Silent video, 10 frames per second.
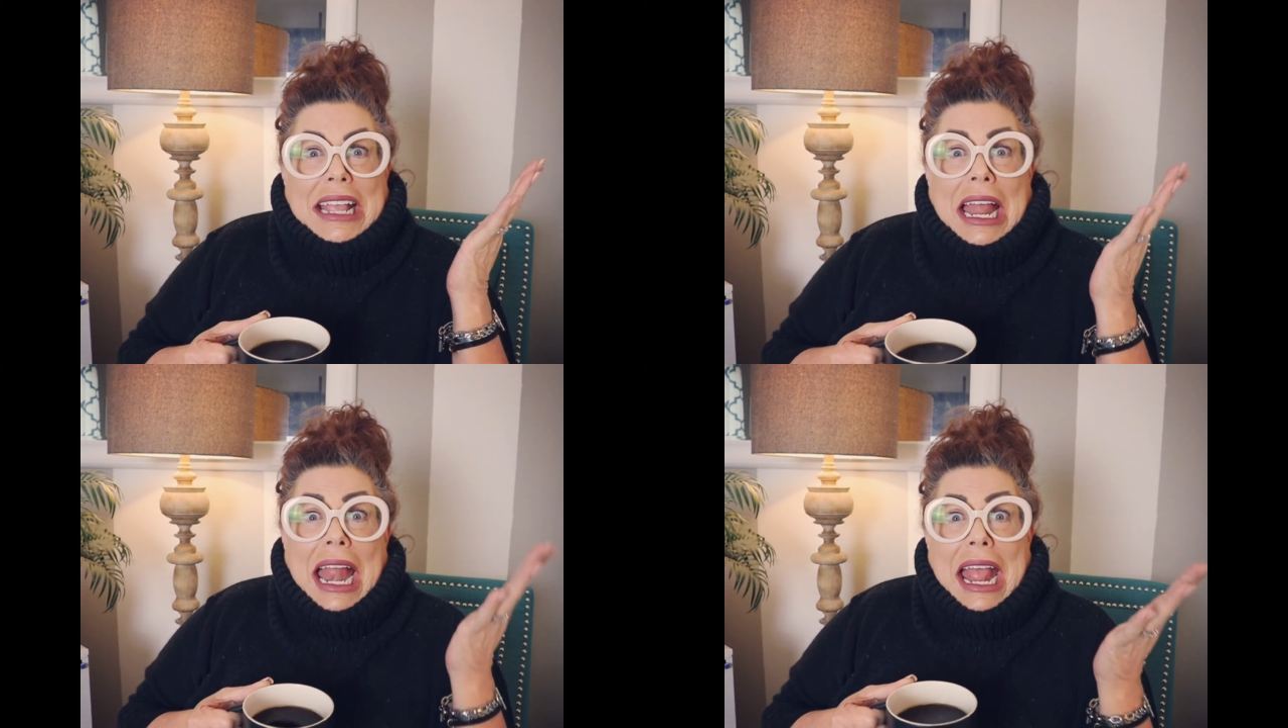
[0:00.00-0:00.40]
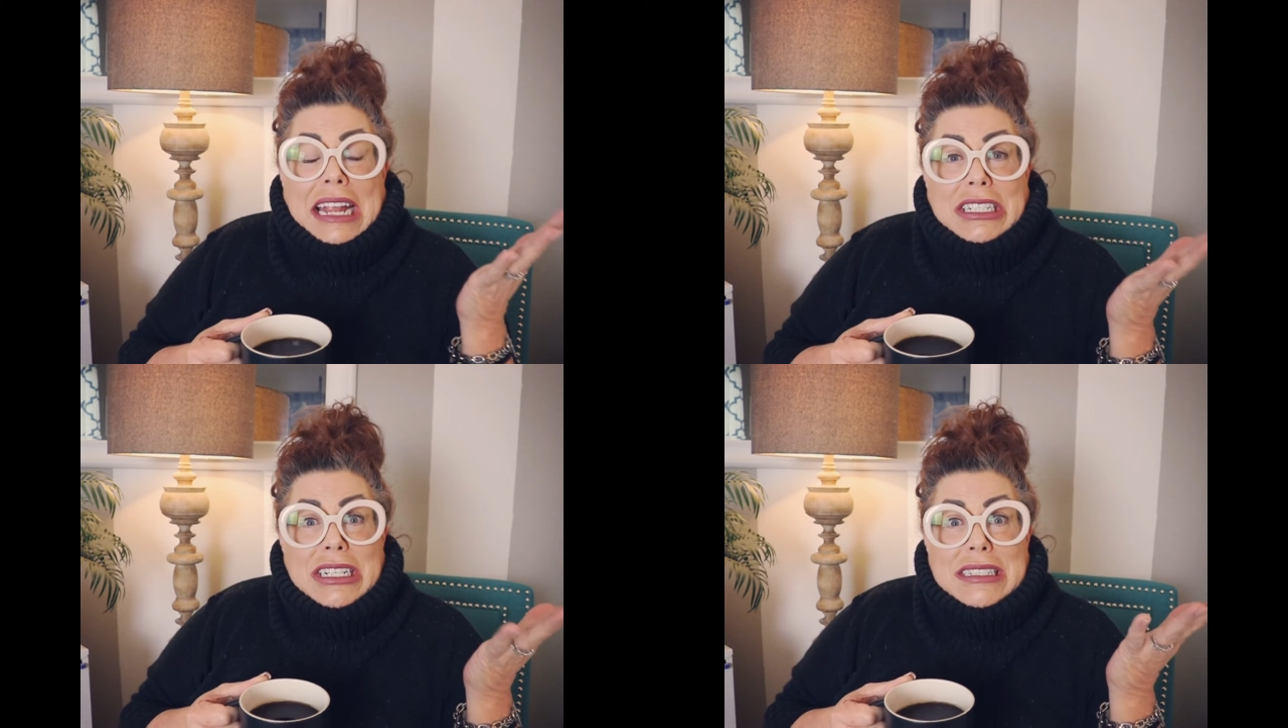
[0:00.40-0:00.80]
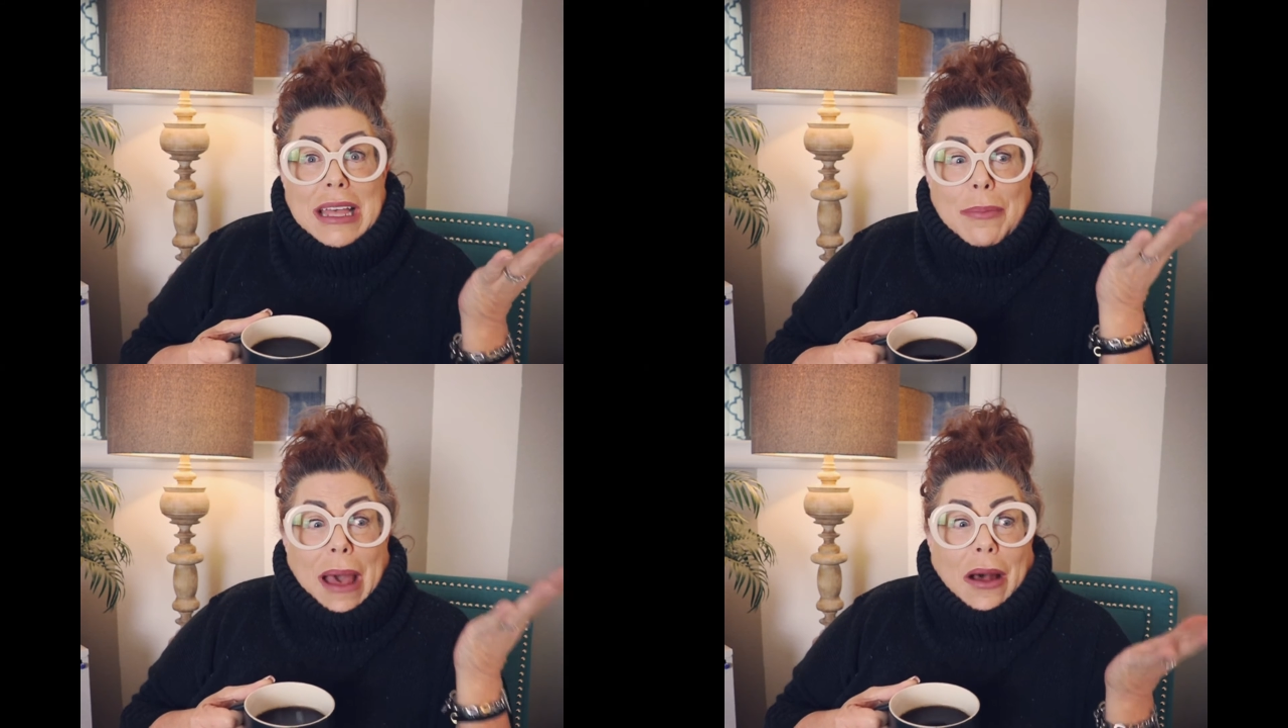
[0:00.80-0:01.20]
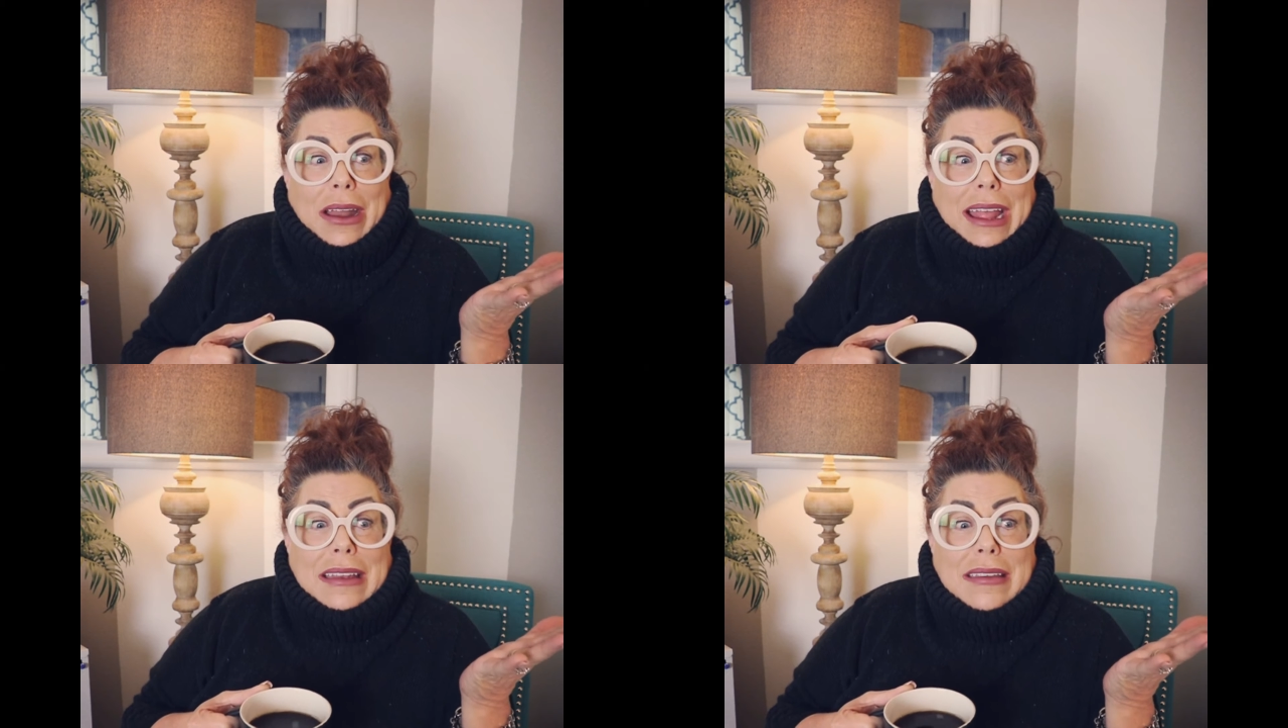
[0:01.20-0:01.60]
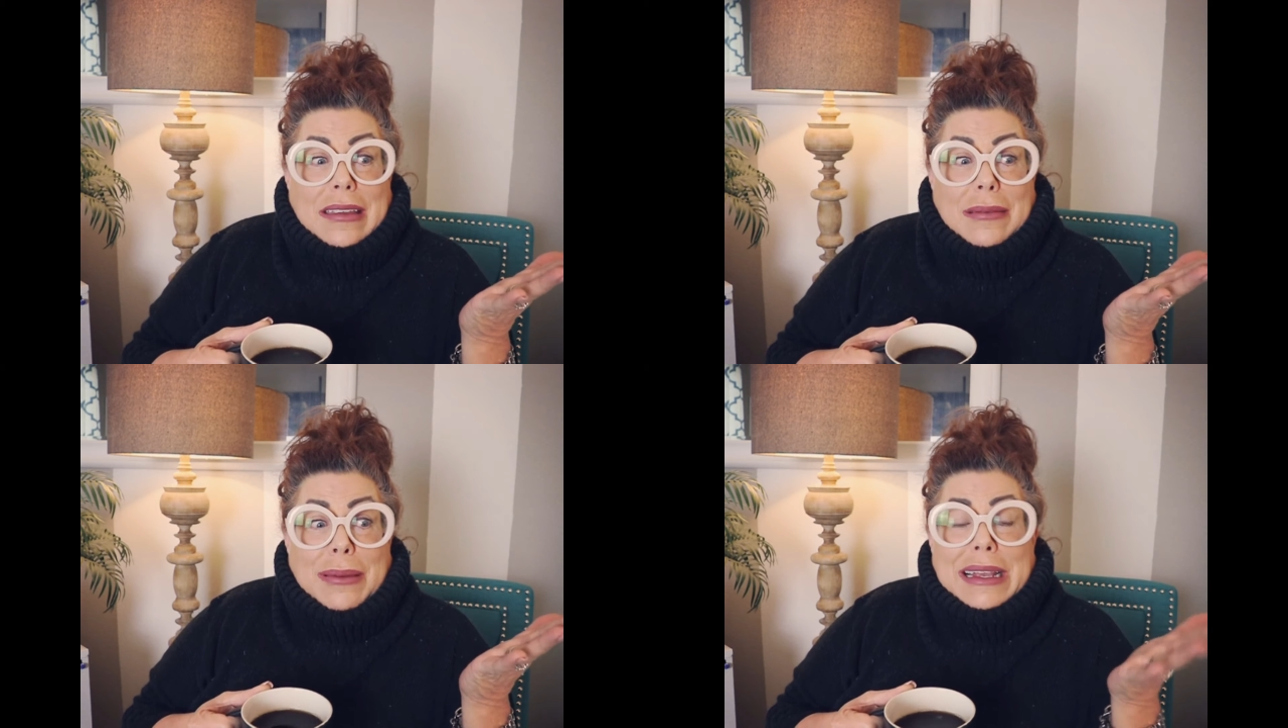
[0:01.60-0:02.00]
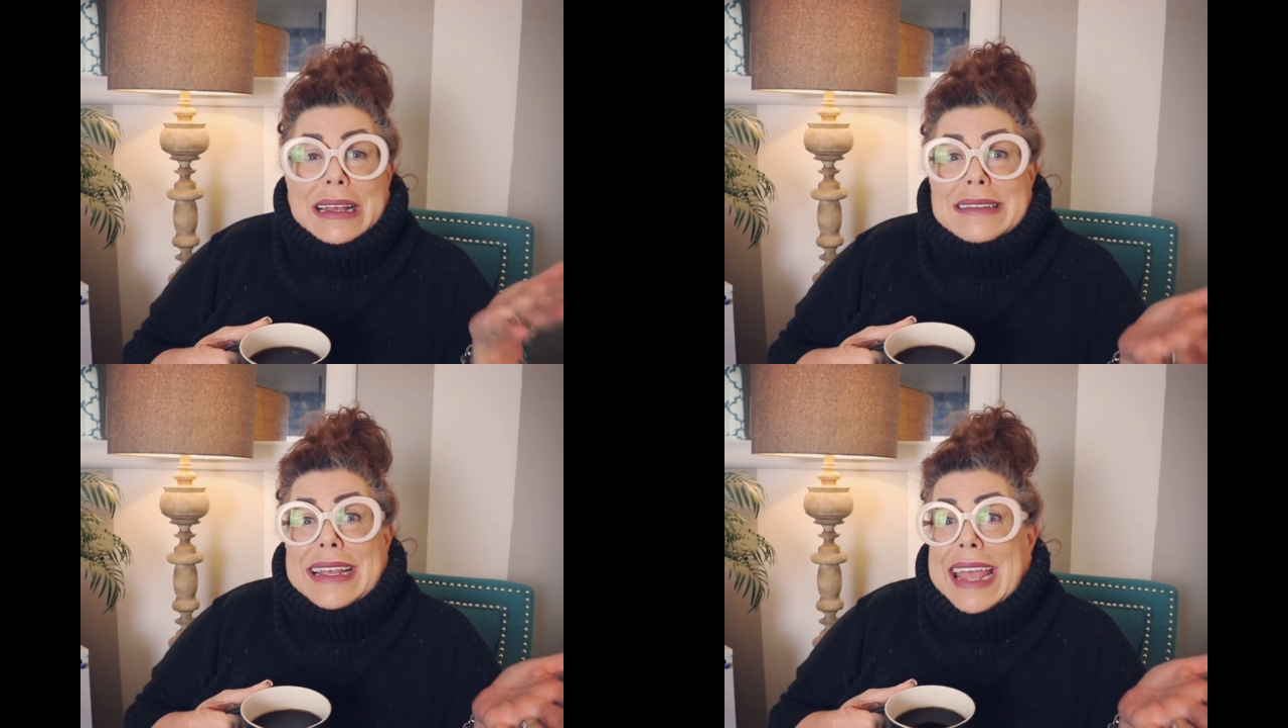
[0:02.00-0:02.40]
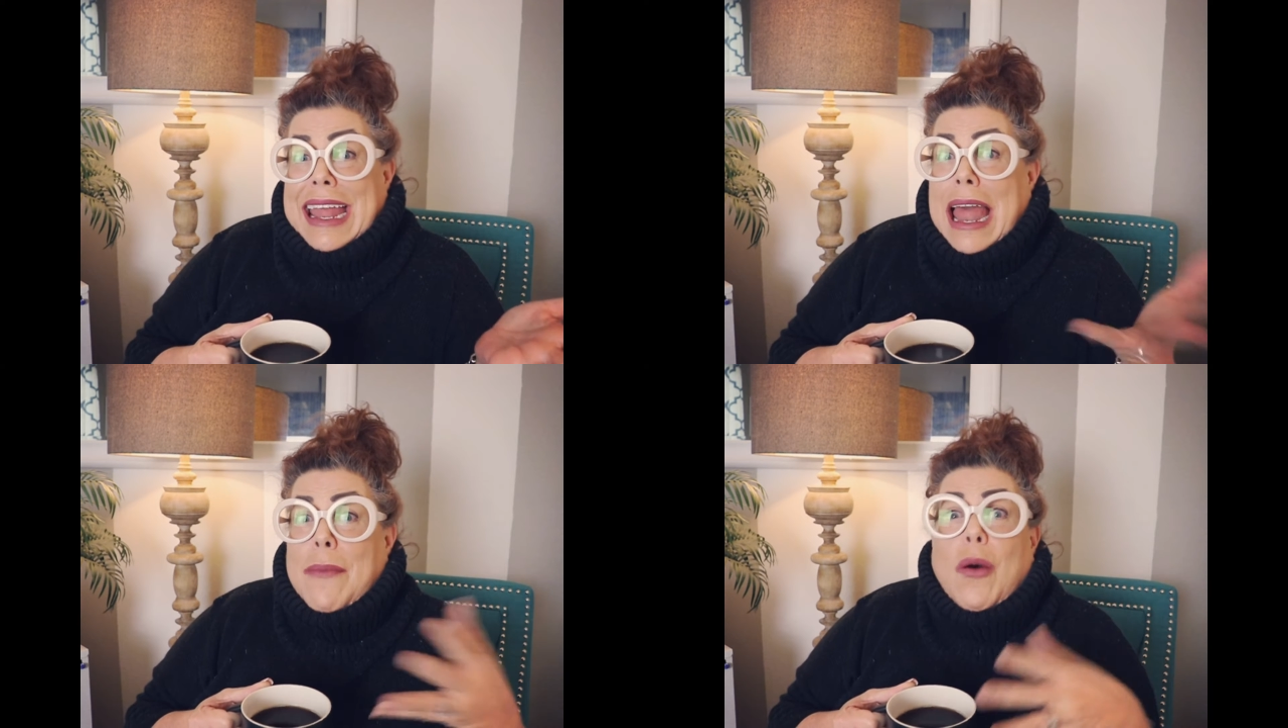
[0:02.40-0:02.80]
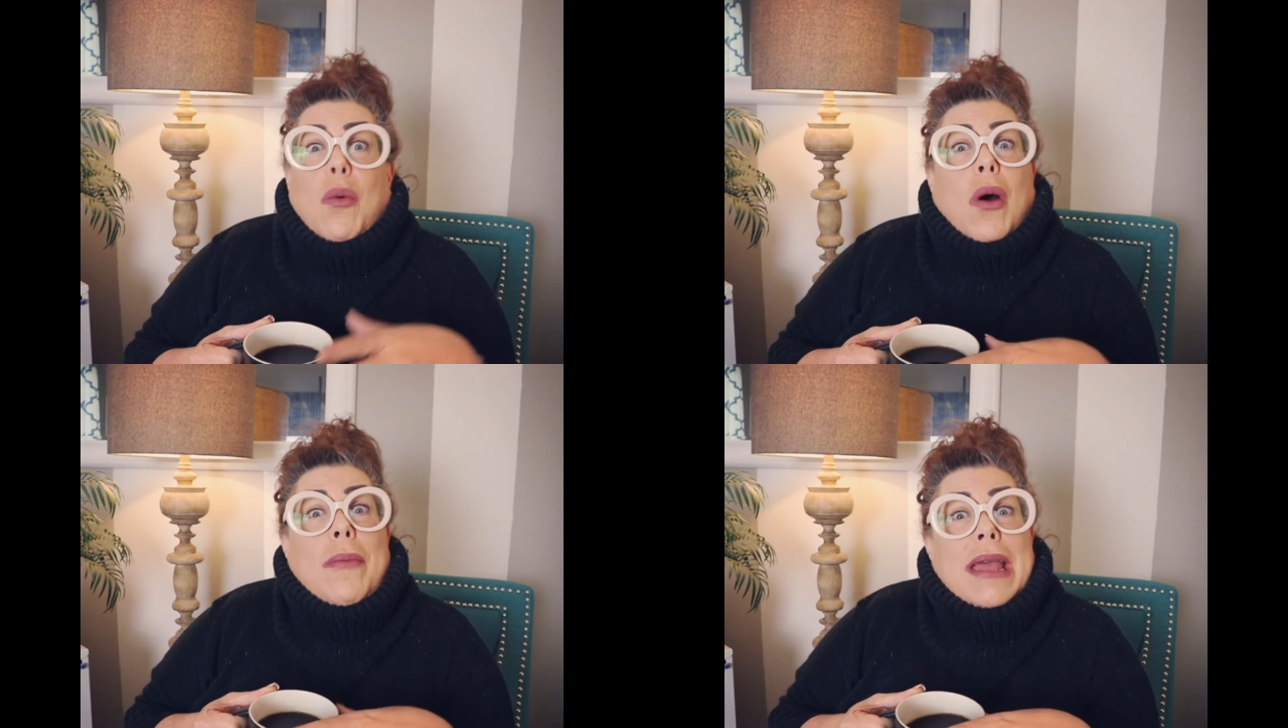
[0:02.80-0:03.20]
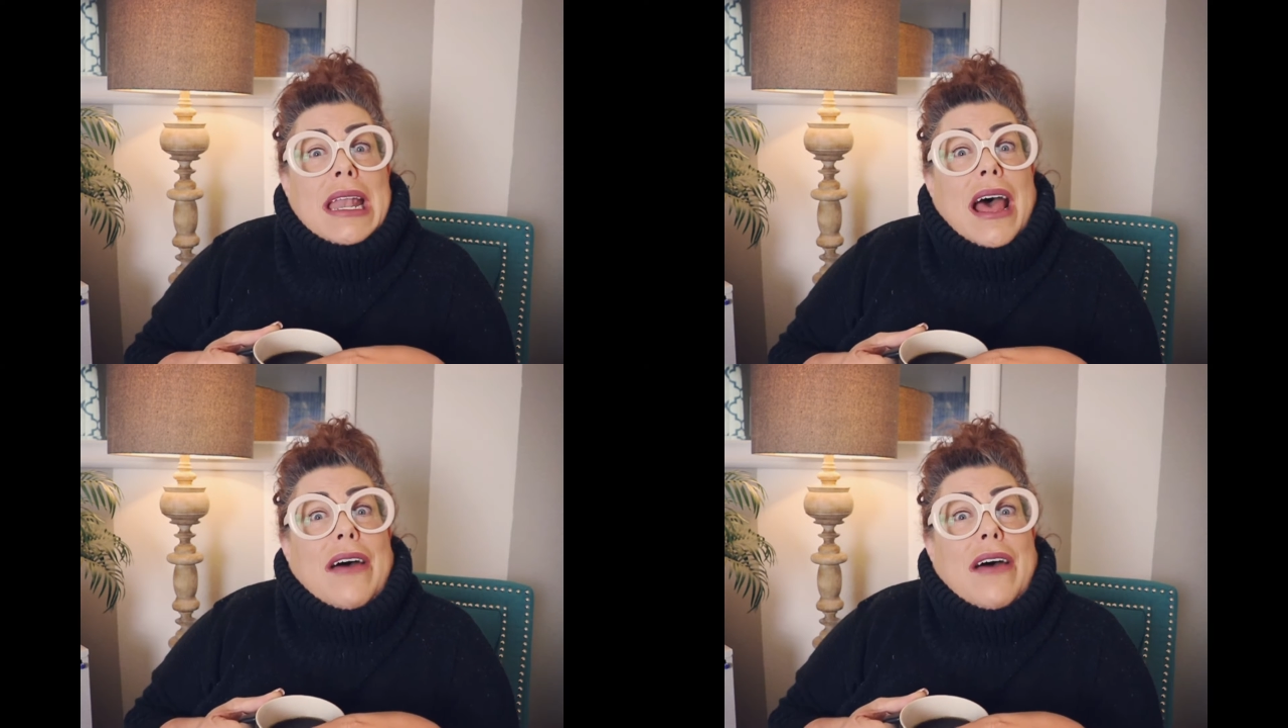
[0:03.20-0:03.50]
get anxious about it because again, I'm a woman